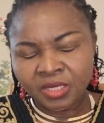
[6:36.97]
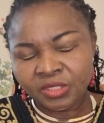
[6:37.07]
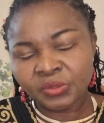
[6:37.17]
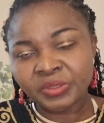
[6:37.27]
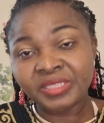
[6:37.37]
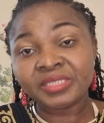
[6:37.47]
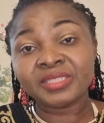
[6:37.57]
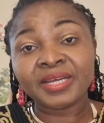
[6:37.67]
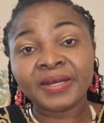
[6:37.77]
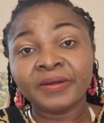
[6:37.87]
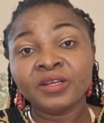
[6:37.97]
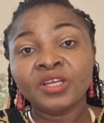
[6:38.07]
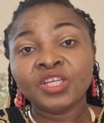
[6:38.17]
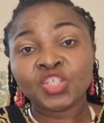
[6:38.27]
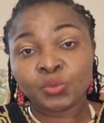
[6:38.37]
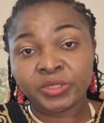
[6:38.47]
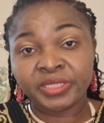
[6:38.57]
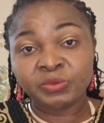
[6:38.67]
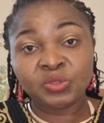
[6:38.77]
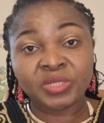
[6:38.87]
So this is how she was
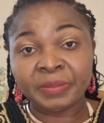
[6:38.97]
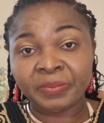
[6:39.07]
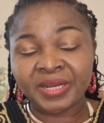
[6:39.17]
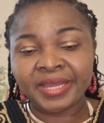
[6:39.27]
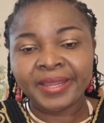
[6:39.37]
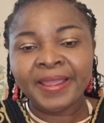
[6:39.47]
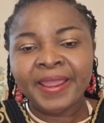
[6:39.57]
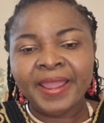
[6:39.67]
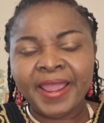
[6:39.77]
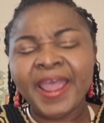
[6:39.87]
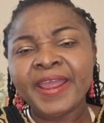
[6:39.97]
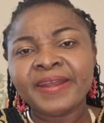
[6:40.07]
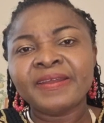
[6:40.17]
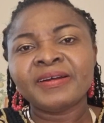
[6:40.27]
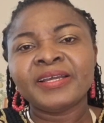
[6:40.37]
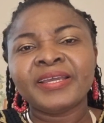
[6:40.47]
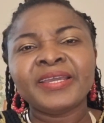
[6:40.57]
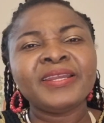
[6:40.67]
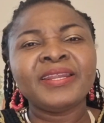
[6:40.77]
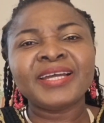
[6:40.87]
able to apply. And
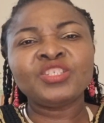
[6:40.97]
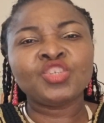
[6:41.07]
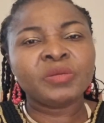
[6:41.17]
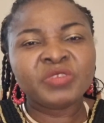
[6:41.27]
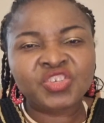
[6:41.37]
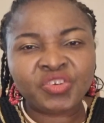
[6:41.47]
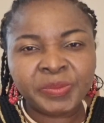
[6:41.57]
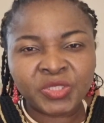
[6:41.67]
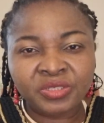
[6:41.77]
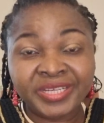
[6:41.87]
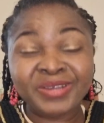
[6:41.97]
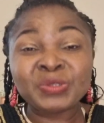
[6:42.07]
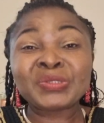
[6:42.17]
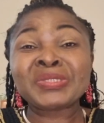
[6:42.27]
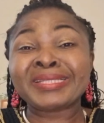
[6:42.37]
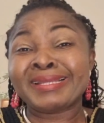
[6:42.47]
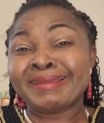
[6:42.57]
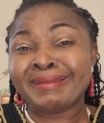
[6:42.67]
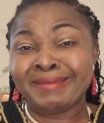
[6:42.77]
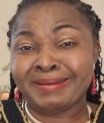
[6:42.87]
in that job description, they also
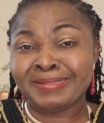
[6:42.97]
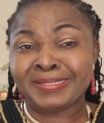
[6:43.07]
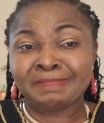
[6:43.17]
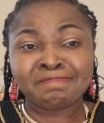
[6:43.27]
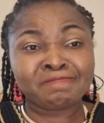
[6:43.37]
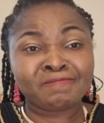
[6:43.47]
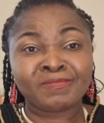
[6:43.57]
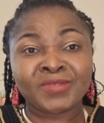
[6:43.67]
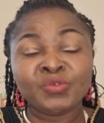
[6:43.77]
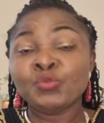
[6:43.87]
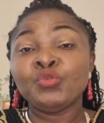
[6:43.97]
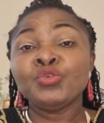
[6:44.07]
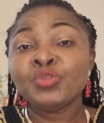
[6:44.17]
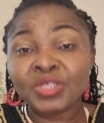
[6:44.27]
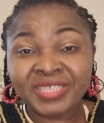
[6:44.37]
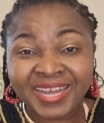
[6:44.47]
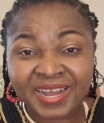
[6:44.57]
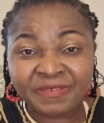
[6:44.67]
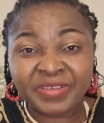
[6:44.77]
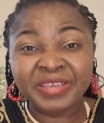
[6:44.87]
stated that you do not
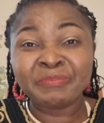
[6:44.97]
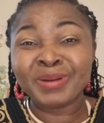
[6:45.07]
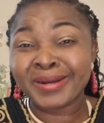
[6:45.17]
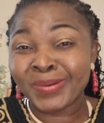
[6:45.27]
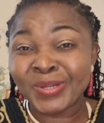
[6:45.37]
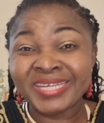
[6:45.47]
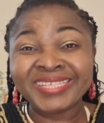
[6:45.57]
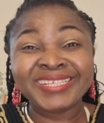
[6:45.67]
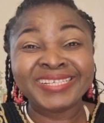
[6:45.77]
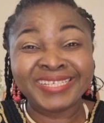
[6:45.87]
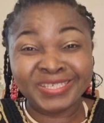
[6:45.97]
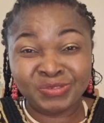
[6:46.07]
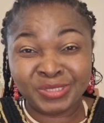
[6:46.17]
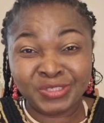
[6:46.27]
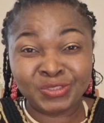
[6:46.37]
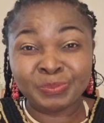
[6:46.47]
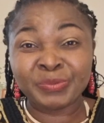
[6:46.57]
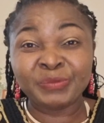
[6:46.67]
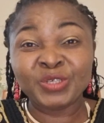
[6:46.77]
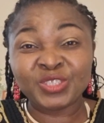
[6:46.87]
have a background in education,
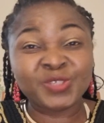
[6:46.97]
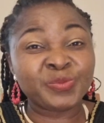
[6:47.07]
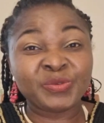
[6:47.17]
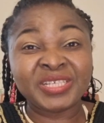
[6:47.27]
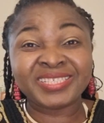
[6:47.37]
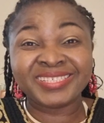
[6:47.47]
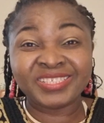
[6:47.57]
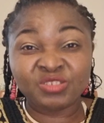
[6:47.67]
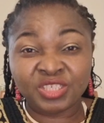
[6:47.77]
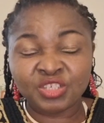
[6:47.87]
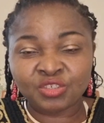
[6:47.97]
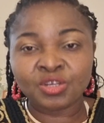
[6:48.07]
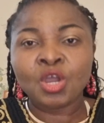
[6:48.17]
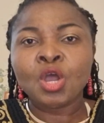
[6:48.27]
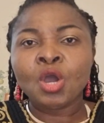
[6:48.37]
previous experience in education,